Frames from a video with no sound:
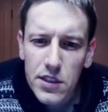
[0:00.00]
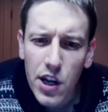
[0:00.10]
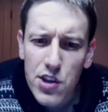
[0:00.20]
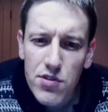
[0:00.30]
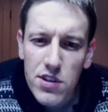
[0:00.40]

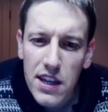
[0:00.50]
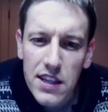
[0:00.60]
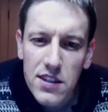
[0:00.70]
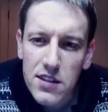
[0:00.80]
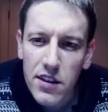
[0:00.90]

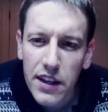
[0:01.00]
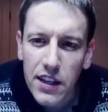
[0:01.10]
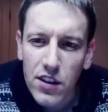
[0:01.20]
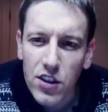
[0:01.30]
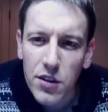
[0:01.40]
108
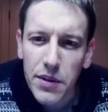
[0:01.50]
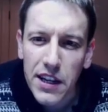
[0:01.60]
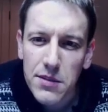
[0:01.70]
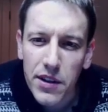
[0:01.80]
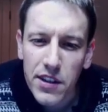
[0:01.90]
sine cubed
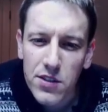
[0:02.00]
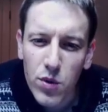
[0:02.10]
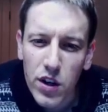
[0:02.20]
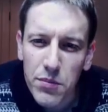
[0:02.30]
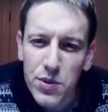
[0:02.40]
x minus
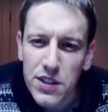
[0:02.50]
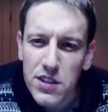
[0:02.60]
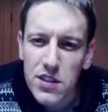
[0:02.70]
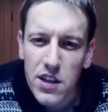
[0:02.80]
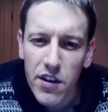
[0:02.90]
1 between
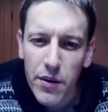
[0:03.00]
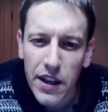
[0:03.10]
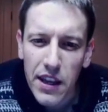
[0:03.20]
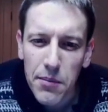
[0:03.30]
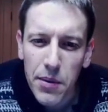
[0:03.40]
0 and
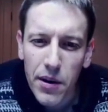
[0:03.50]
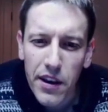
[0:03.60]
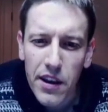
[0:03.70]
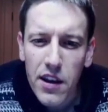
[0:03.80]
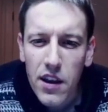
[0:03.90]
8 pi.